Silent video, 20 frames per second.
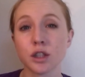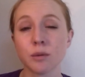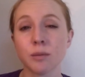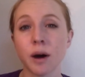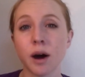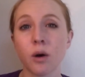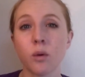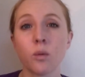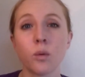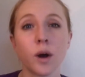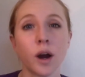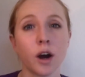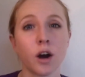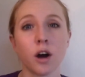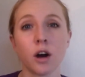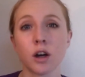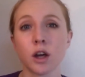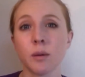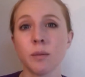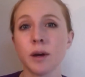about where
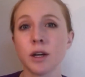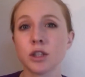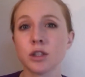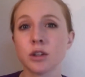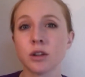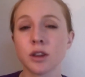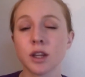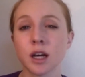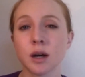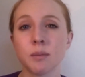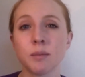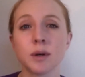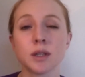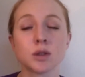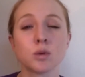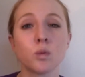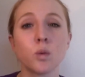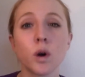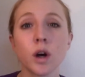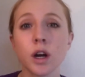occupational
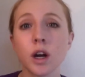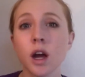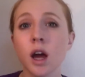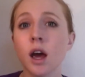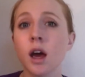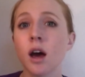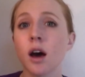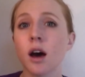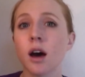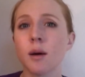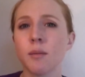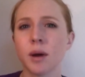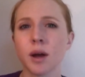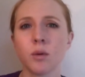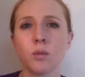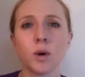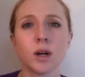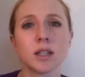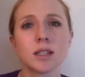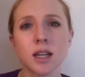therapists work
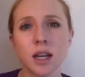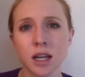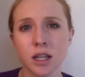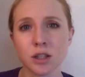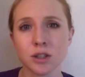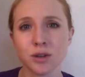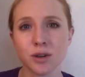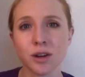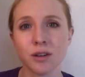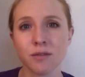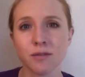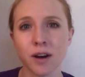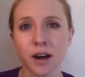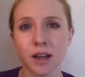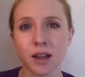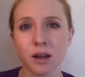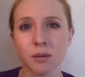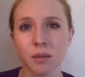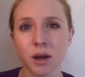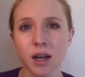and what settings you can
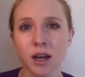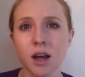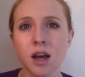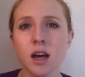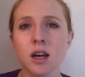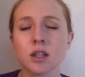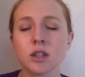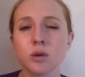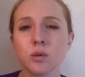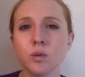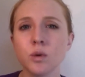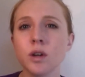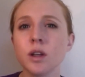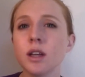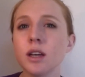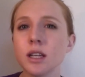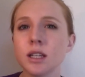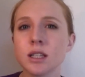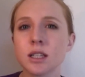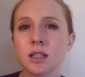find them in. So
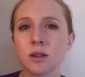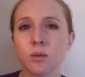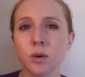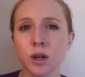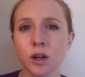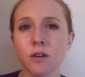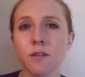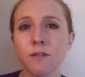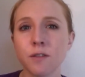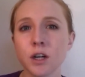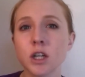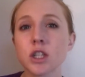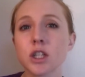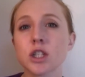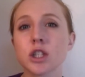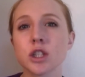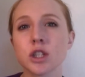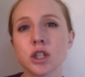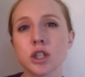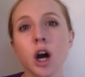really, when you
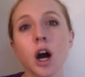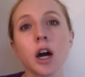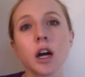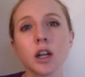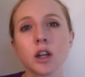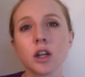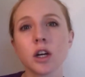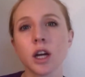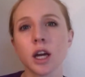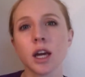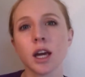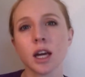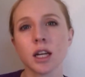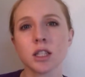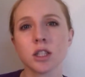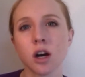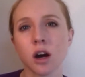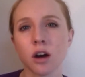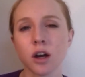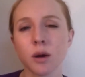first start looking
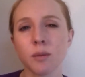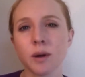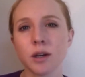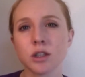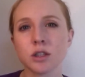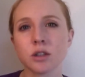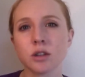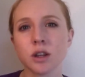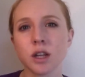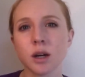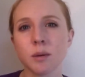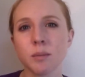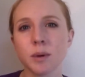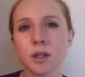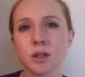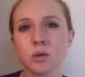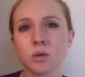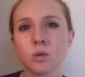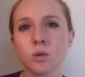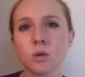into occupational
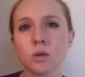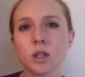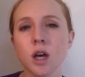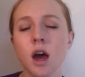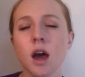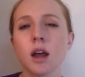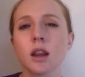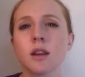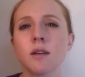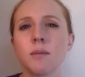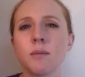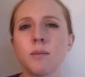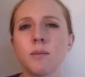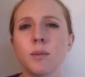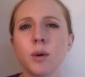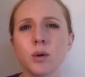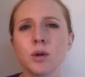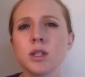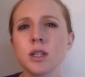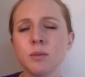therapy schools, the
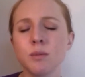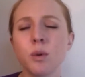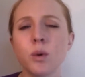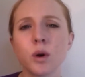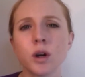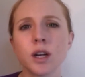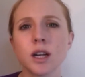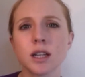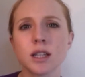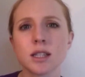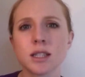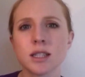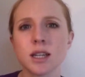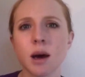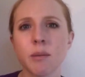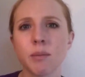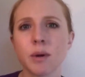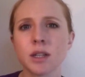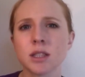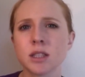most important
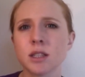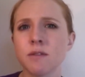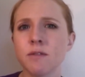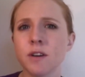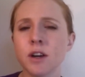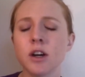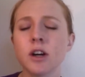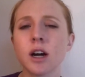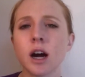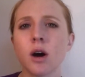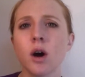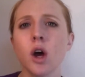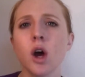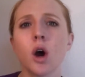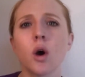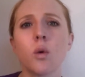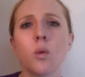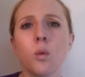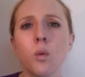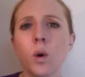step is to figure out
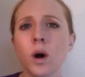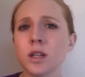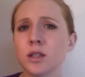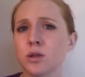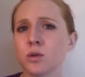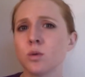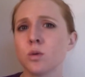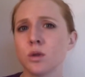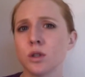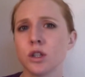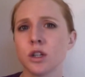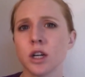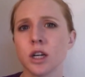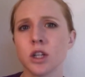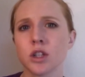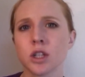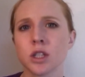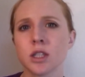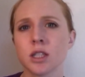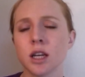what schools you're
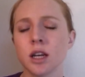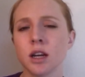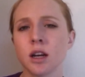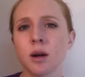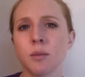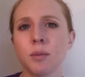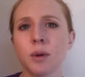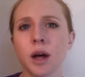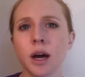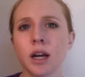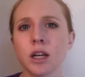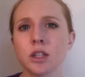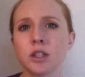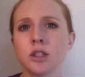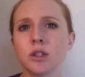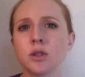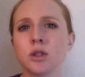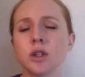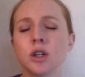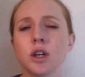interested in applying
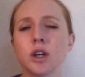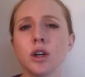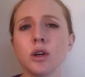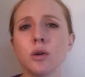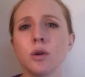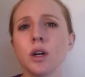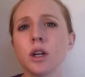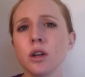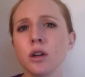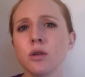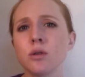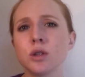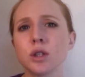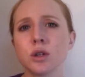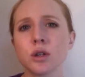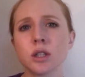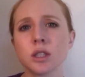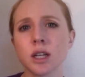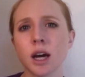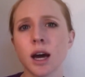to so you can use
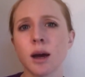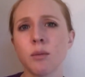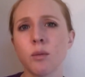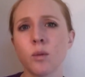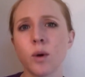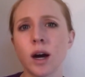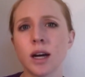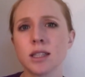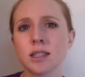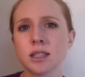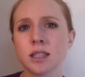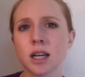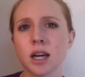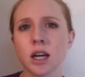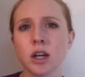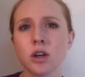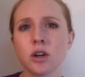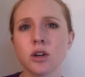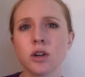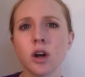your time wisely
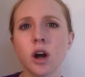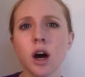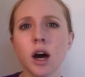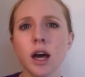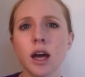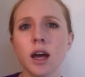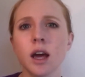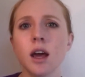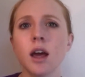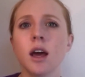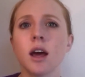and you're not